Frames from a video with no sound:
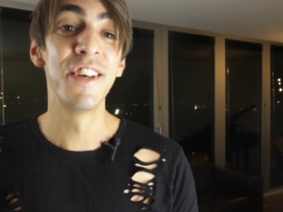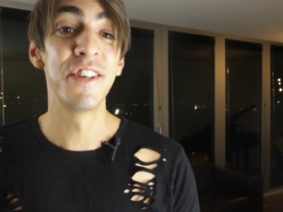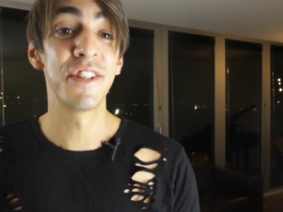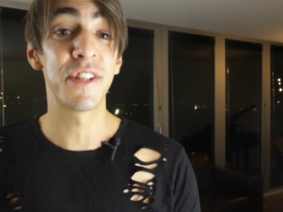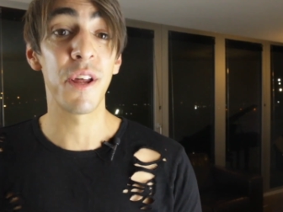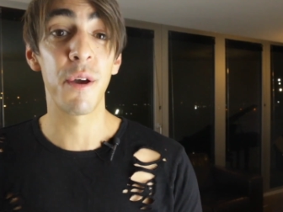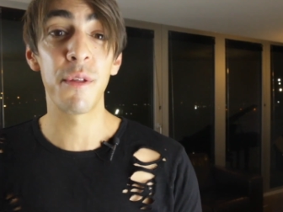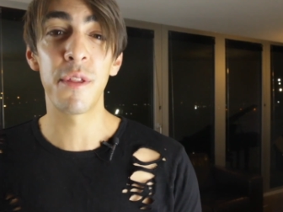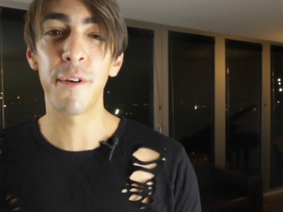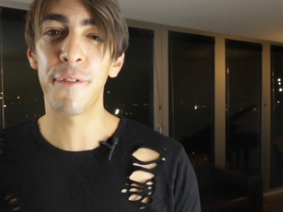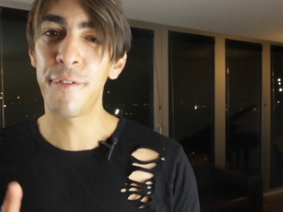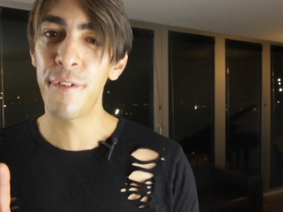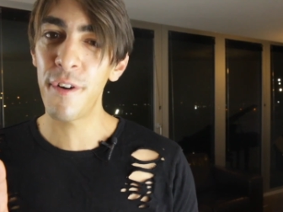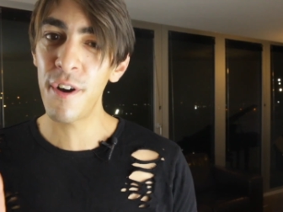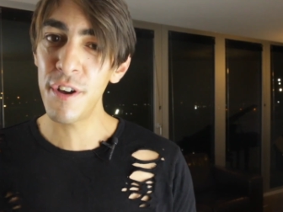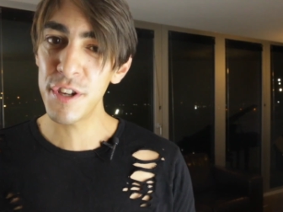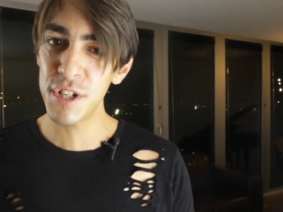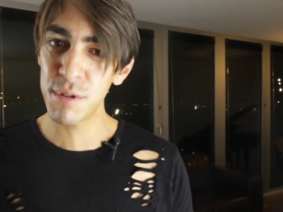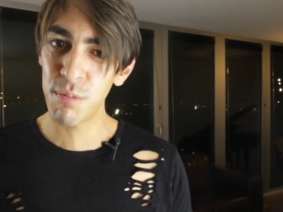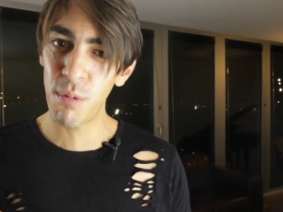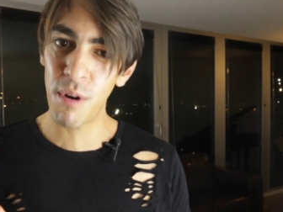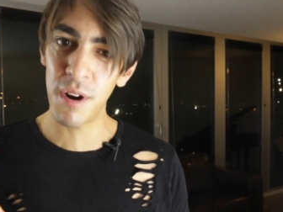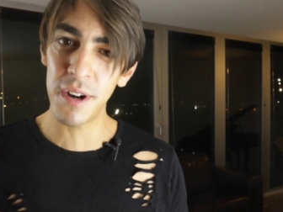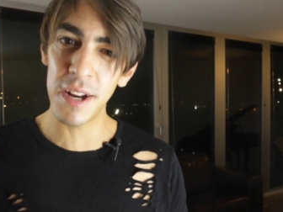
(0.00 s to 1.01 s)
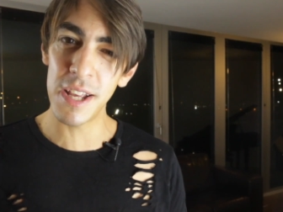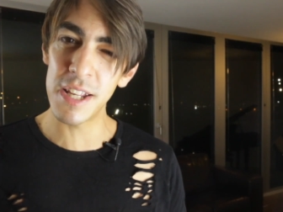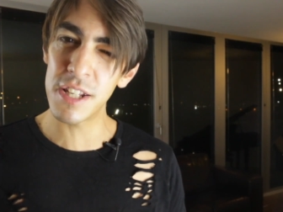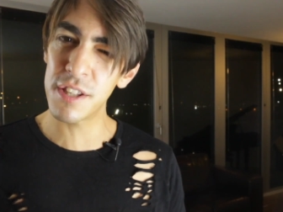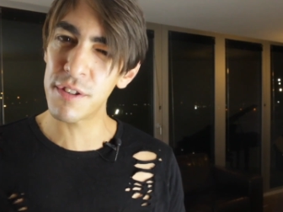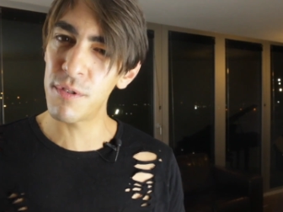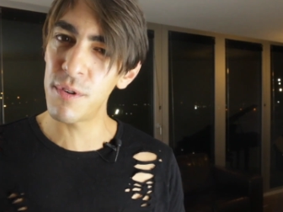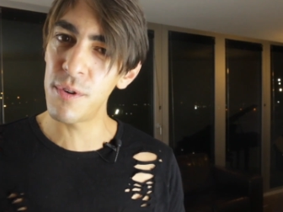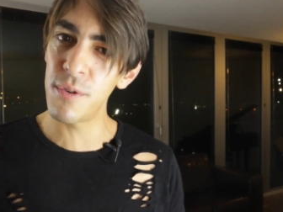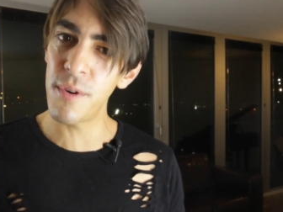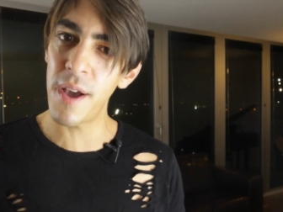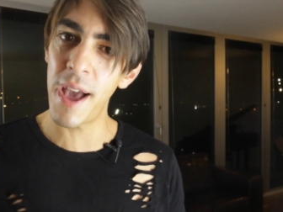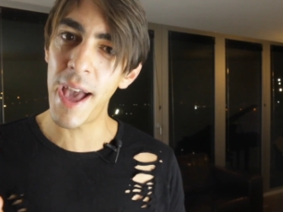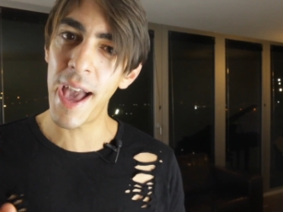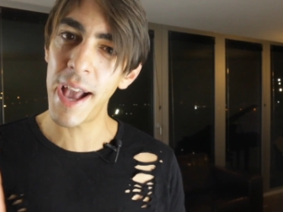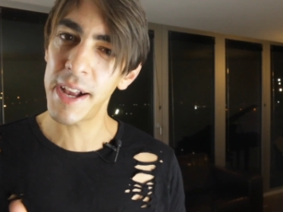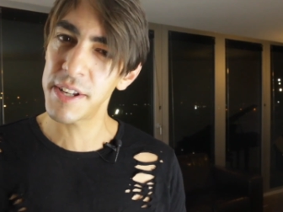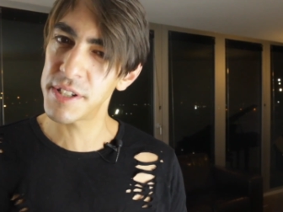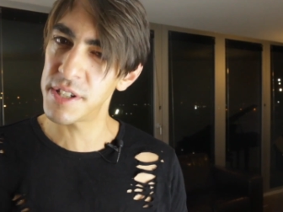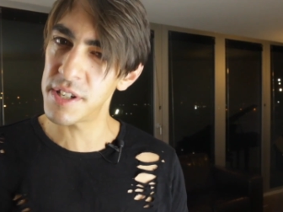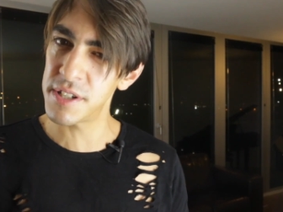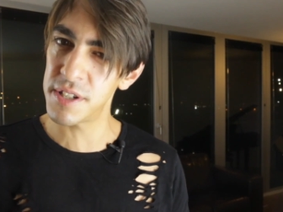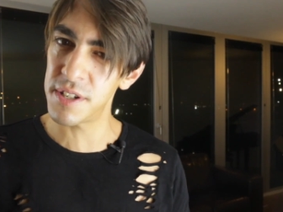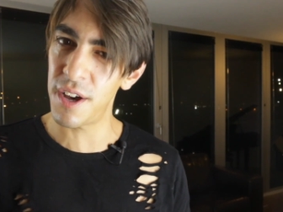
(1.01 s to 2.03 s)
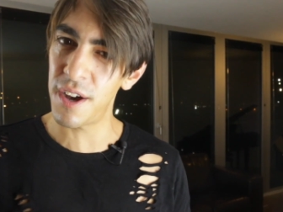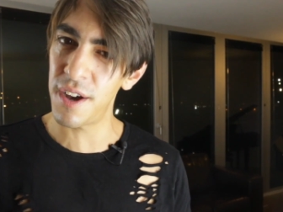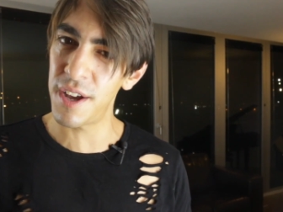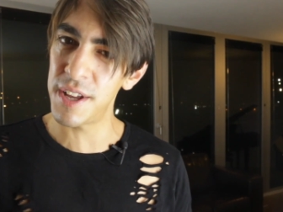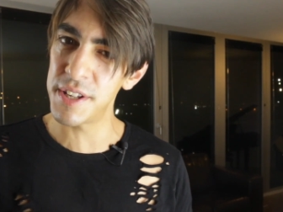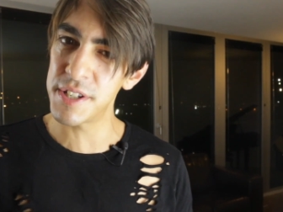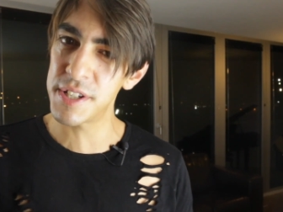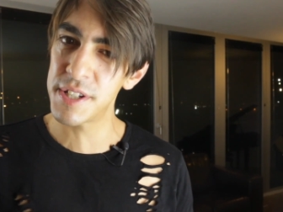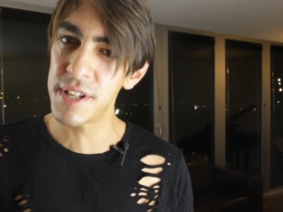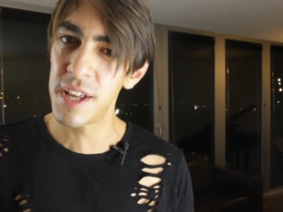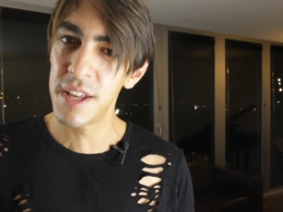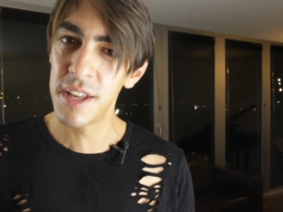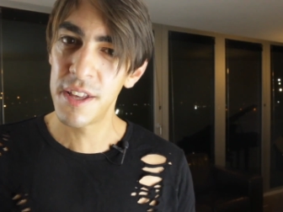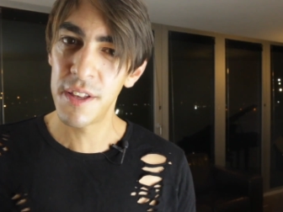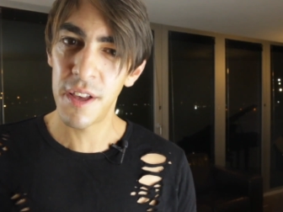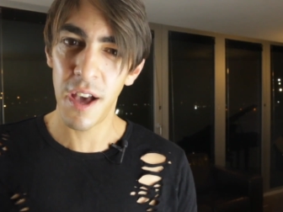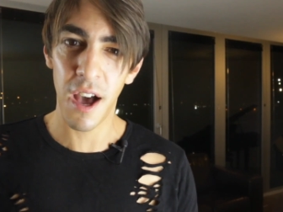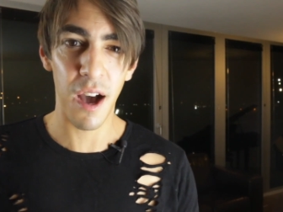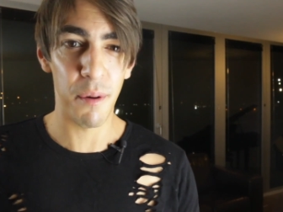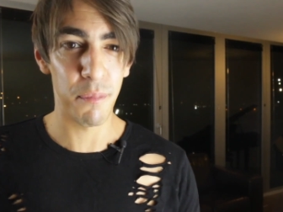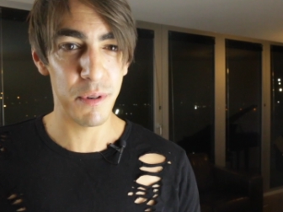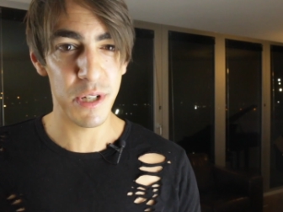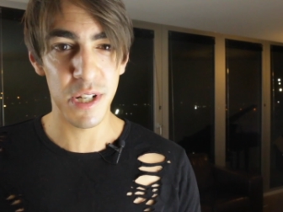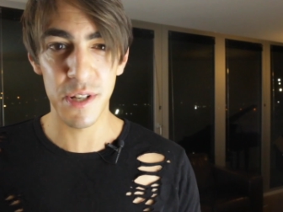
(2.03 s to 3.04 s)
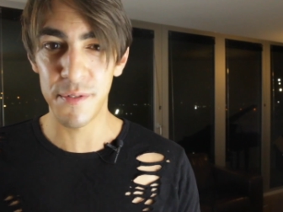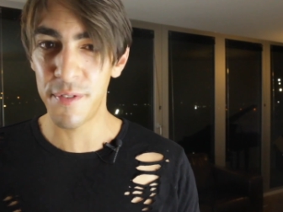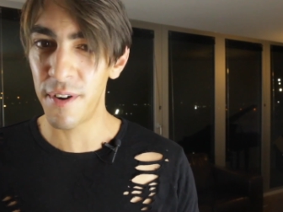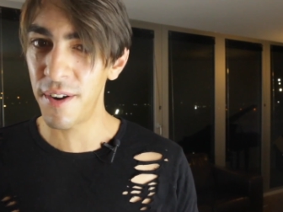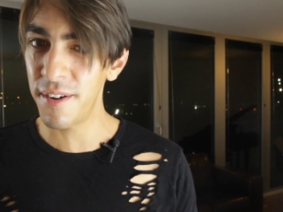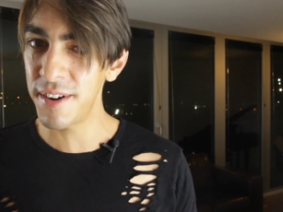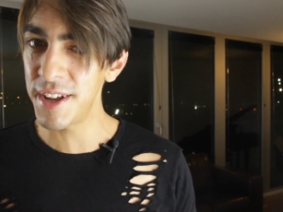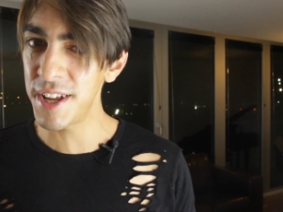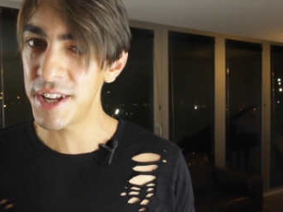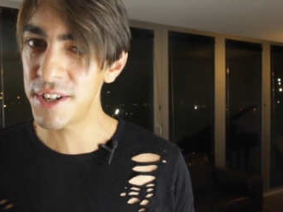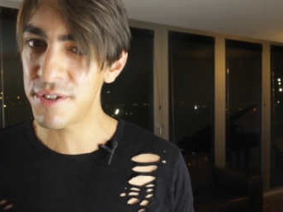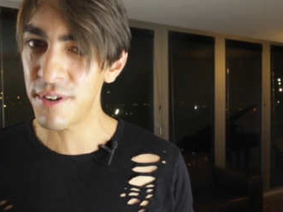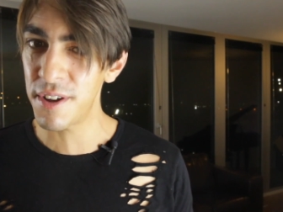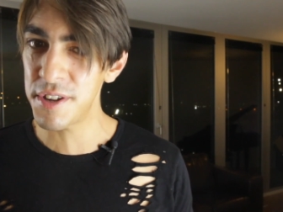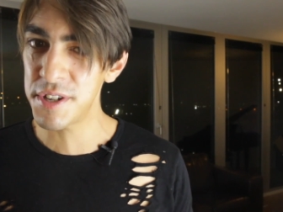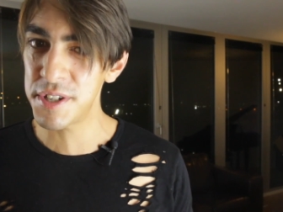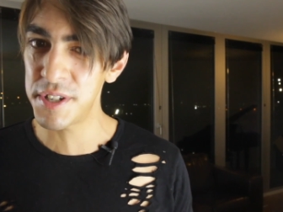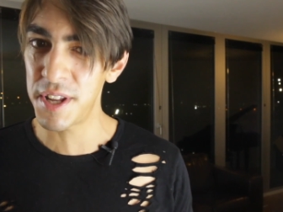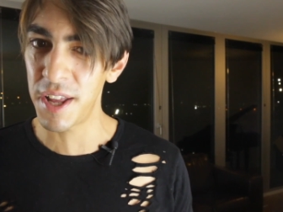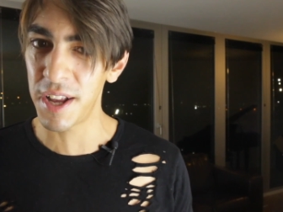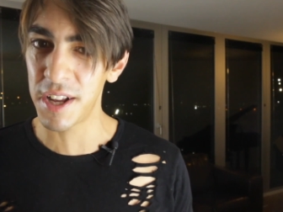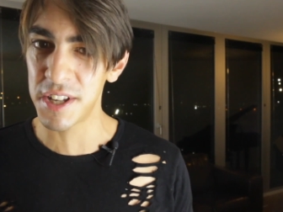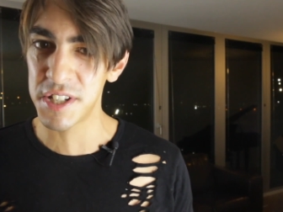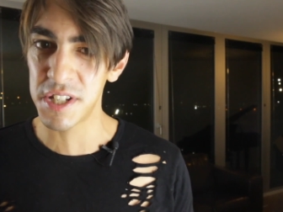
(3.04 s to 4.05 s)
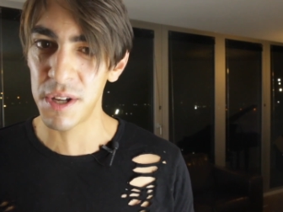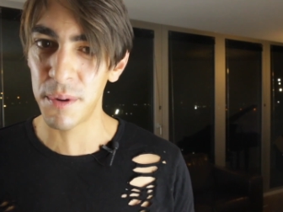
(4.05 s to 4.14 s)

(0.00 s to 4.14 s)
So the first one is through exercise, um, which is very interesting.